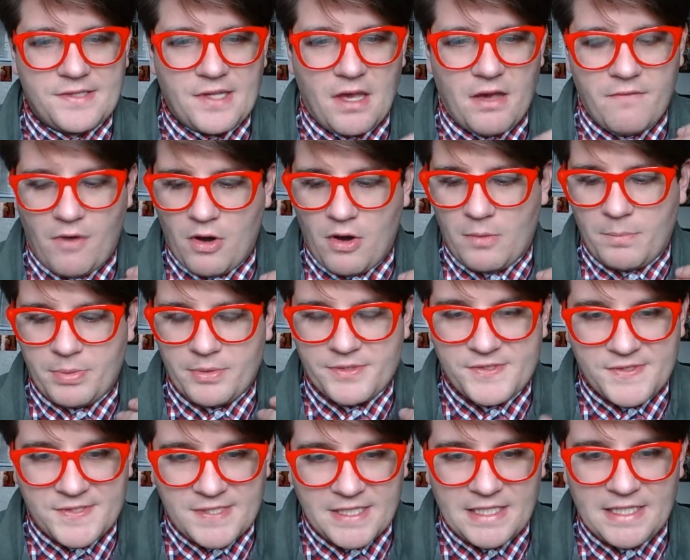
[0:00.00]
of our
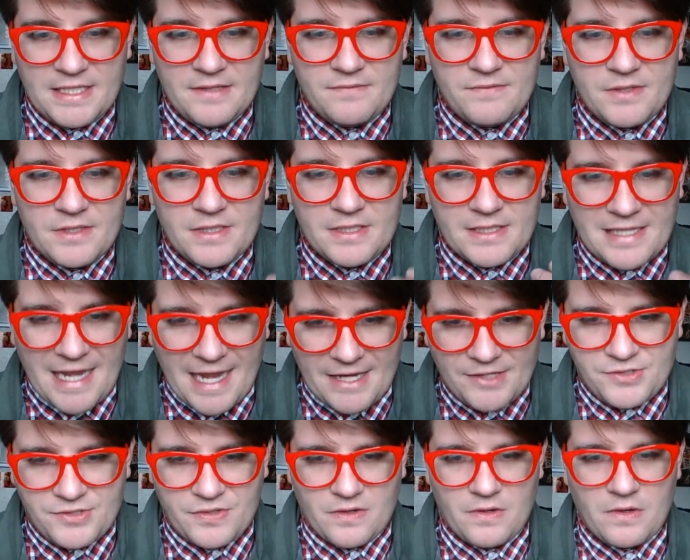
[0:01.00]
perceived
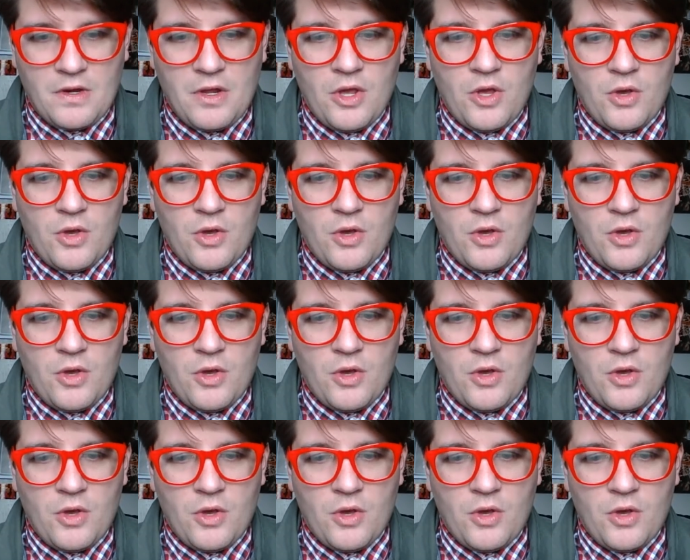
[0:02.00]
nature,